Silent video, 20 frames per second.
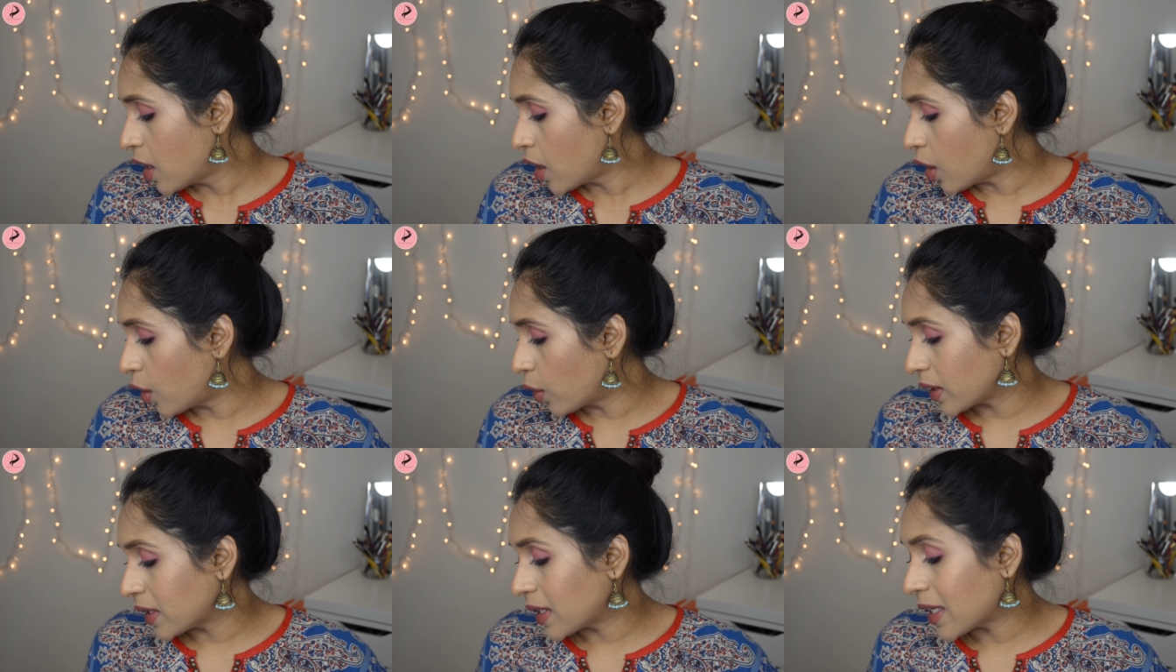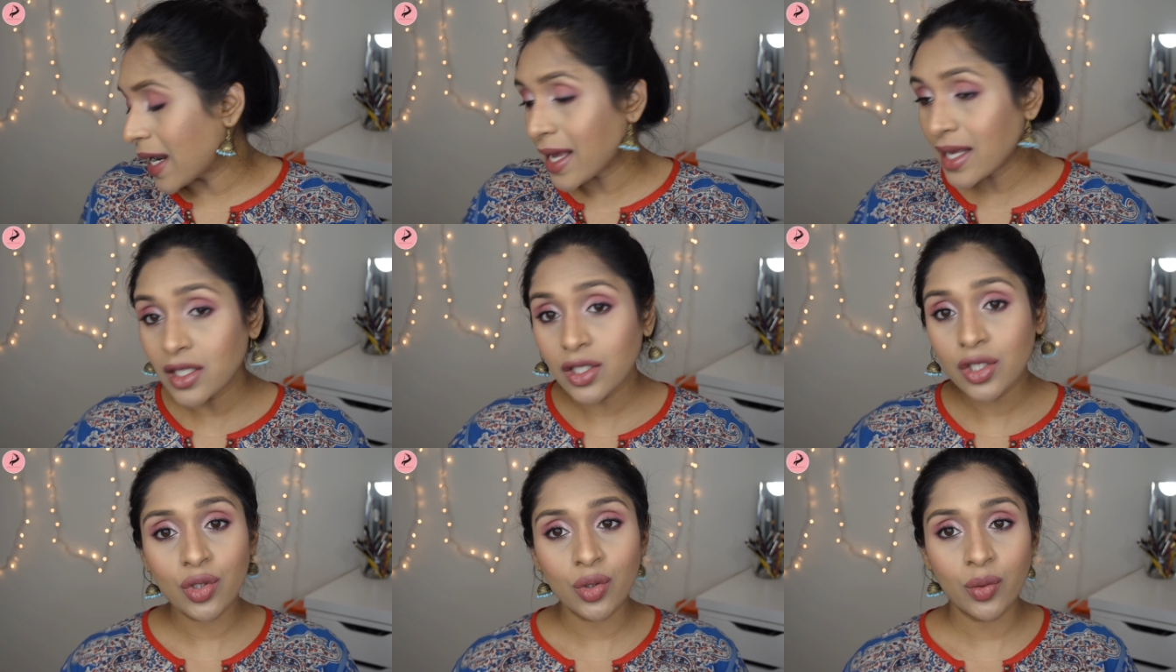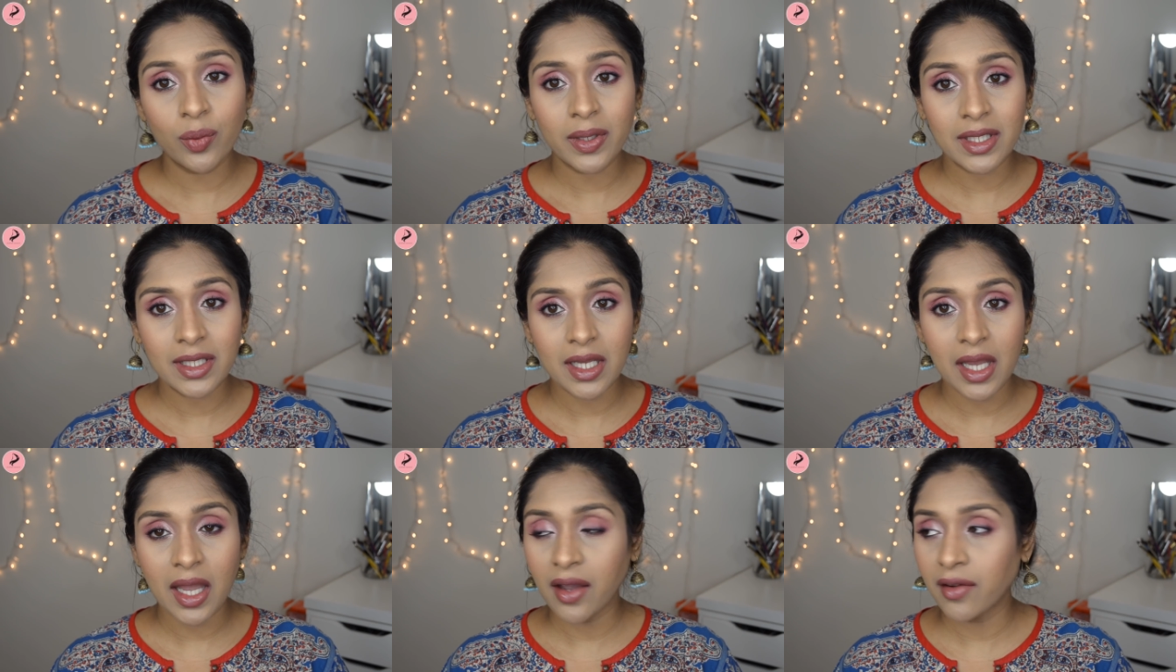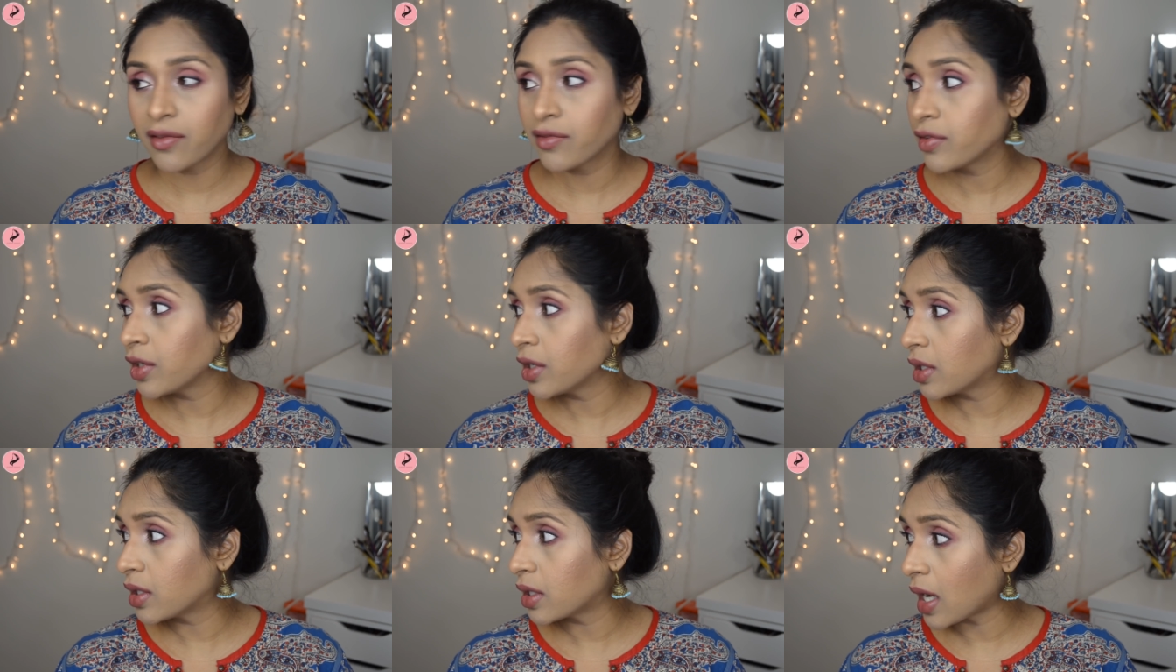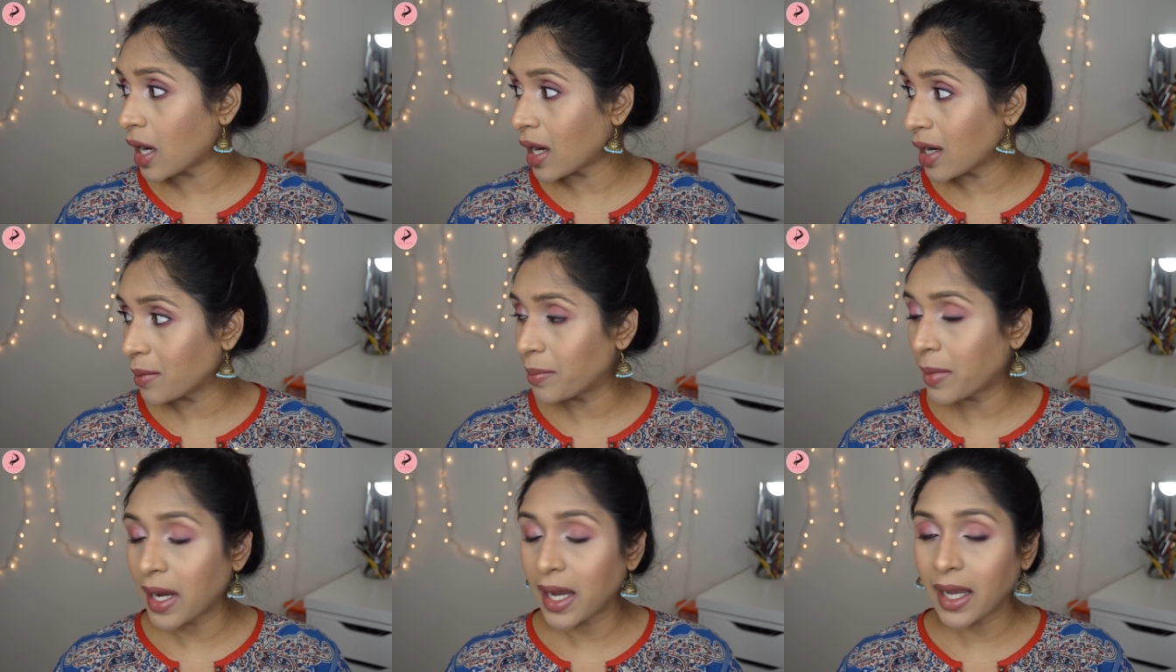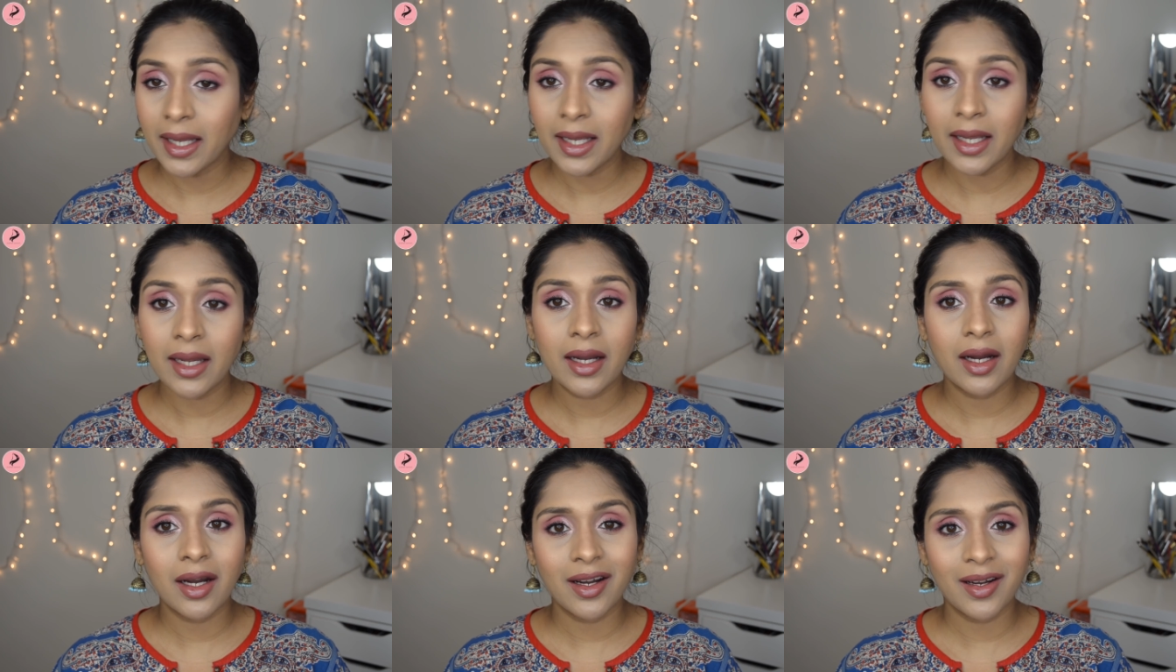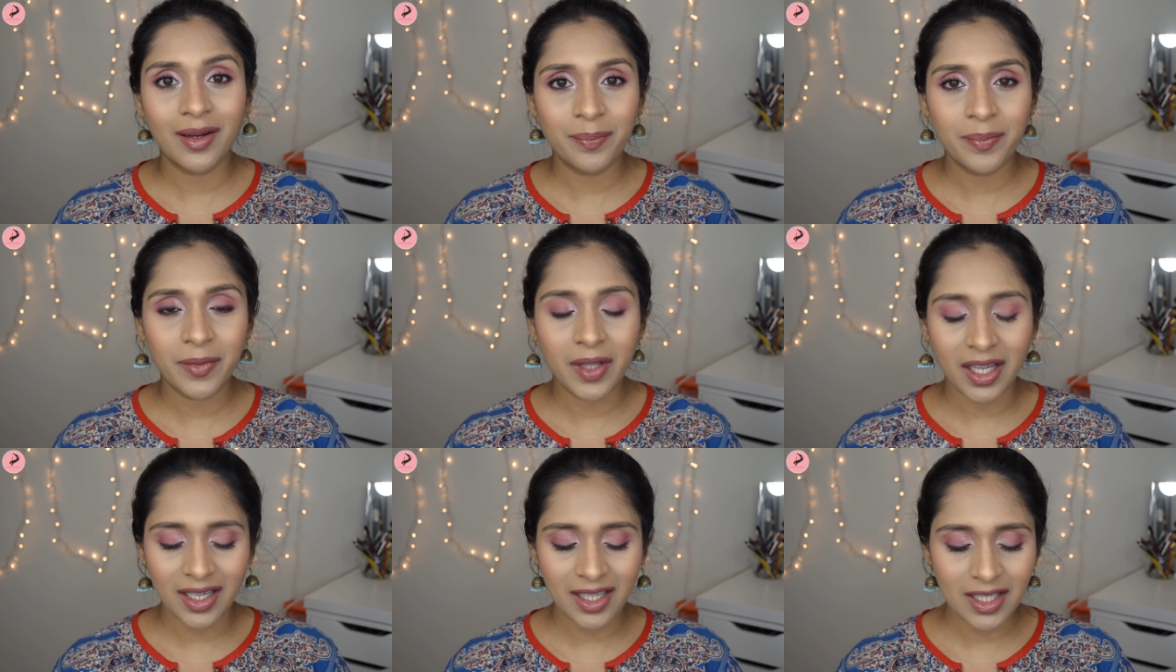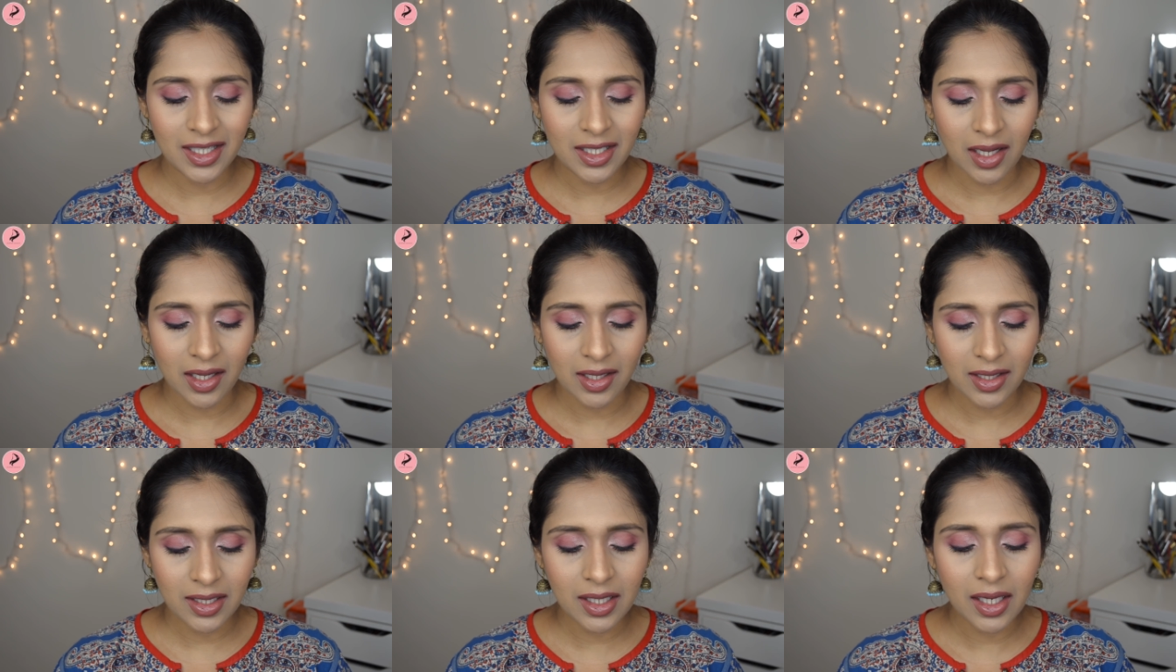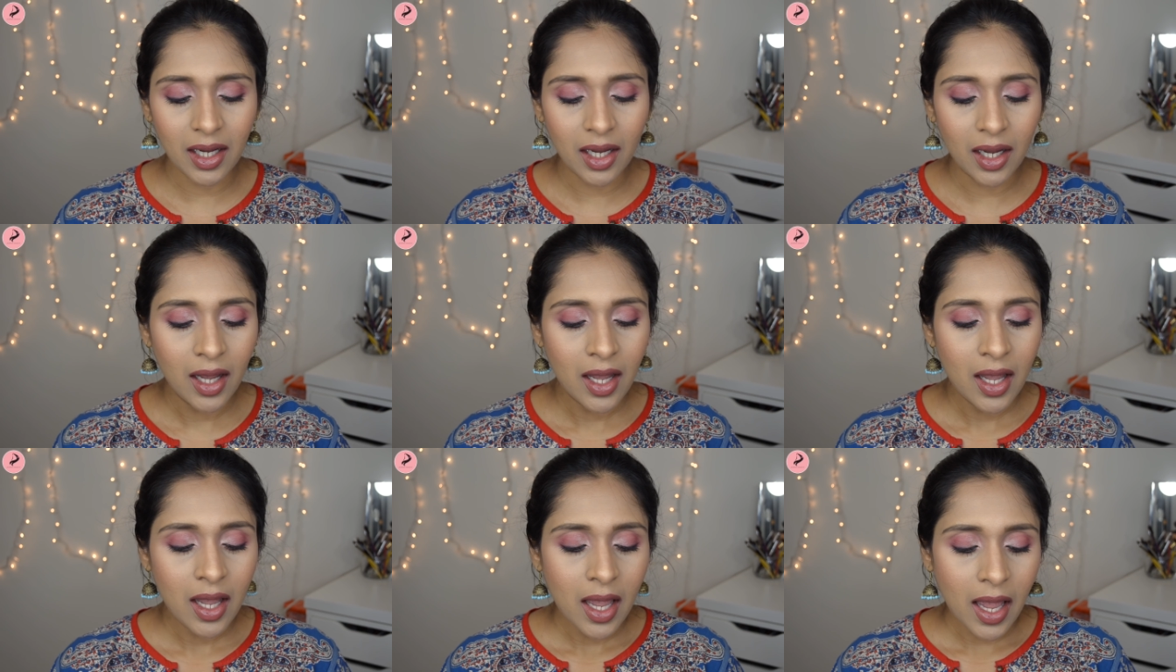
Okay, the last 2 ones I have here are by Anastasia,